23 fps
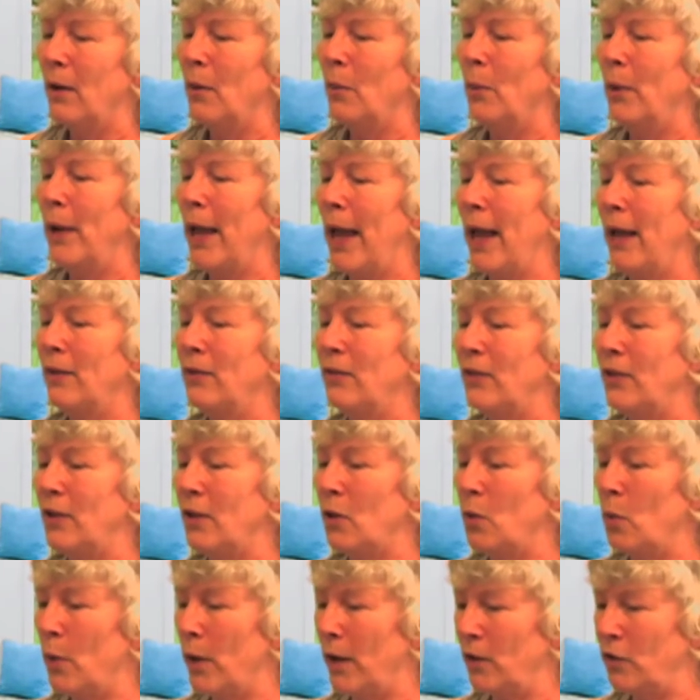We asked the
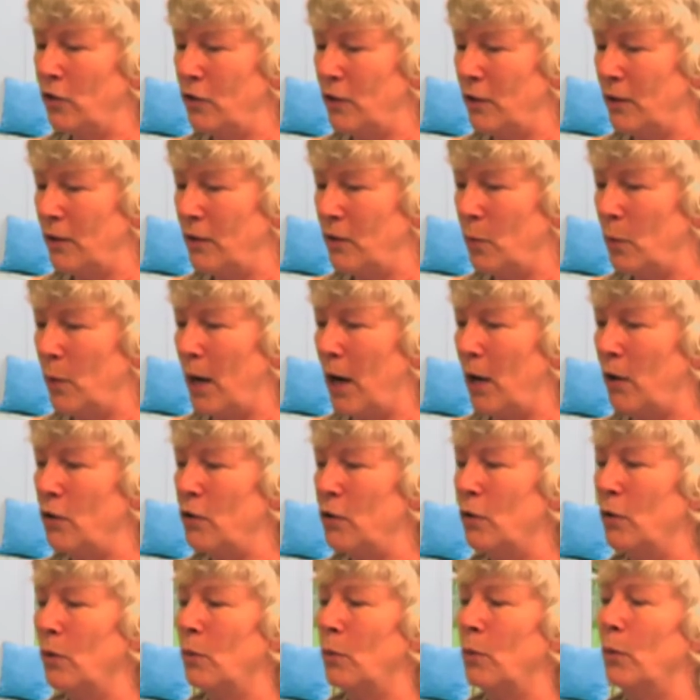questions when our
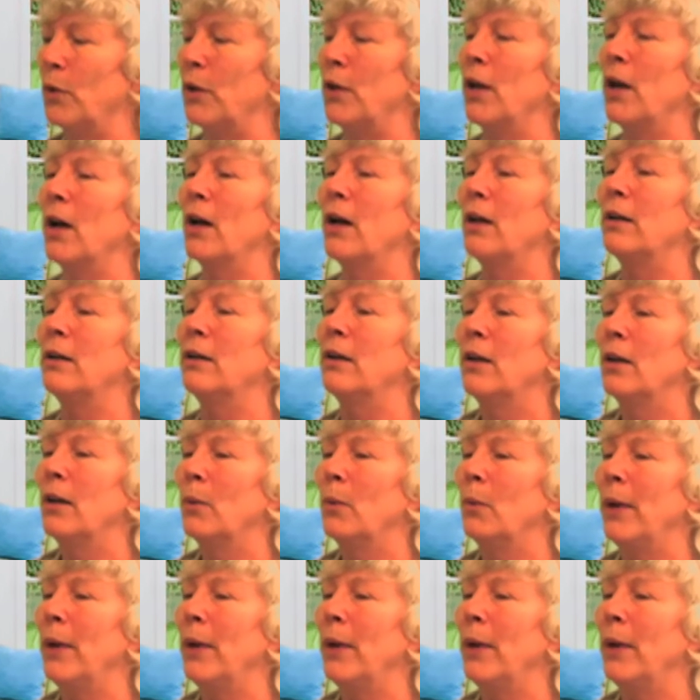children were young.